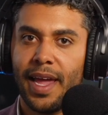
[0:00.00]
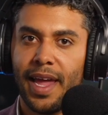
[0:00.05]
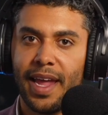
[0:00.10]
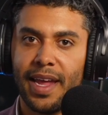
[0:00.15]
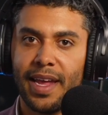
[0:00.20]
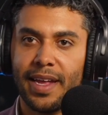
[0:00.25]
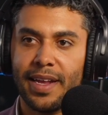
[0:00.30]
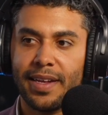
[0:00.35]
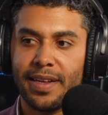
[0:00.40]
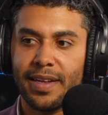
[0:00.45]

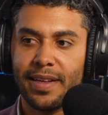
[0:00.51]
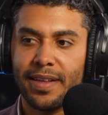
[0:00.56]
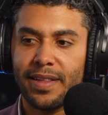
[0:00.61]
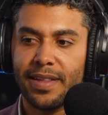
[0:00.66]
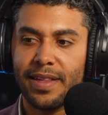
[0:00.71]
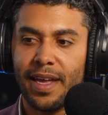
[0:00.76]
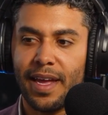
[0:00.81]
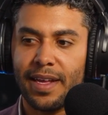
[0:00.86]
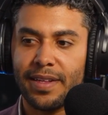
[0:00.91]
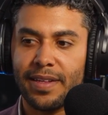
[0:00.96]
And
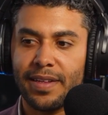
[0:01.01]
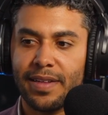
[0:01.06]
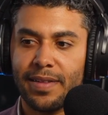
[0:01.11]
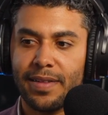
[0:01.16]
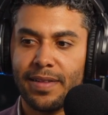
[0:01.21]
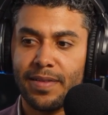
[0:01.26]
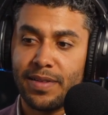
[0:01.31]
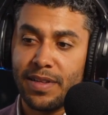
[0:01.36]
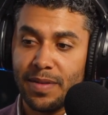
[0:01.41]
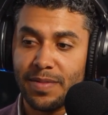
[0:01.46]
that
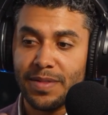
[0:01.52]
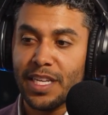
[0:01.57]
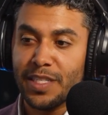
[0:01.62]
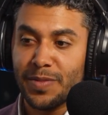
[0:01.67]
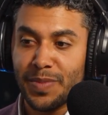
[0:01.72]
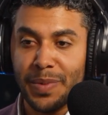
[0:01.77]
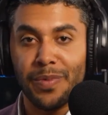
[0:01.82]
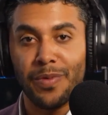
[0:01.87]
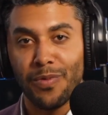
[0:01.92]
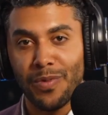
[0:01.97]

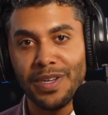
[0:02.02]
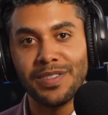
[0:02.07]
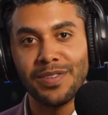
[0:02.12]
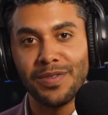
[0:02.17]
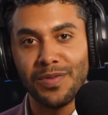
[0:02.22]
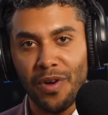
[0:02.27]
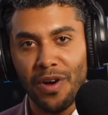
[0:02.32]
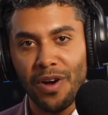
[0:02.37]
sometimes people reason